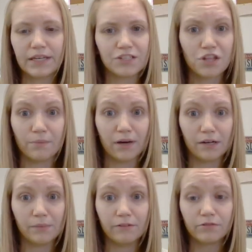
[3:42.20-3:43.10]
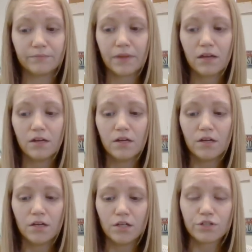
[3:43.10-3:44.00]
get to the bottom of.
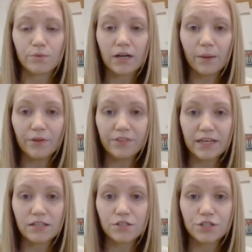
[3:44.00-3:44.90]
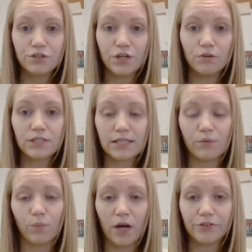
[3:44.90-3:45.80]
So a couple things to note
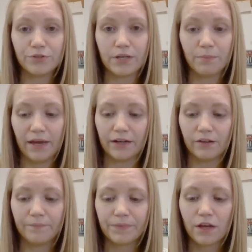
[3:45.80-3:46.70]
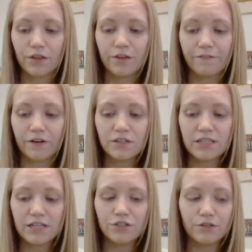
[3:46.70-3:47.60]
while doing panel. The
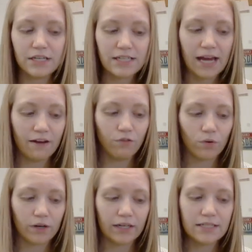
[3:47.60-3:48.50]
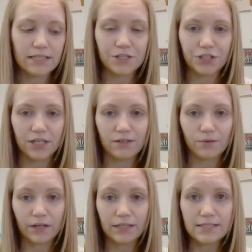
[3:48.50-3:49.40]
first is you need to have organization.
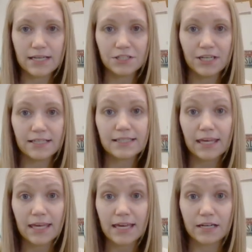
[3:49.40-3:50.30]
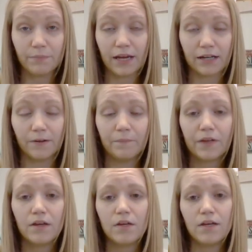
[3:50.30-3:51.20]
Organization is key in panel.
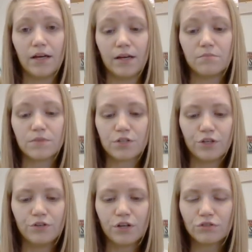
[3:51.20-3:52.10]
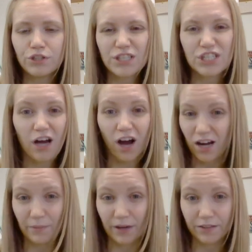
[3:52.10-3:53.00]
So you don't just
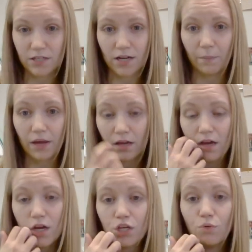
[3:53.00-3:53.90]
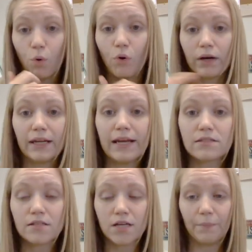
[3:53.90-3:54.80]
talk about the topic. You
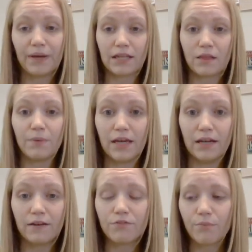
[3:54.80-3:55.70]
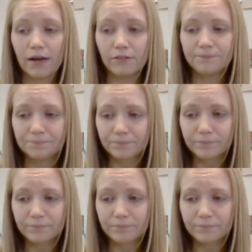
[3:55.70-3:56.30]
organize the topic at the beginning of the round,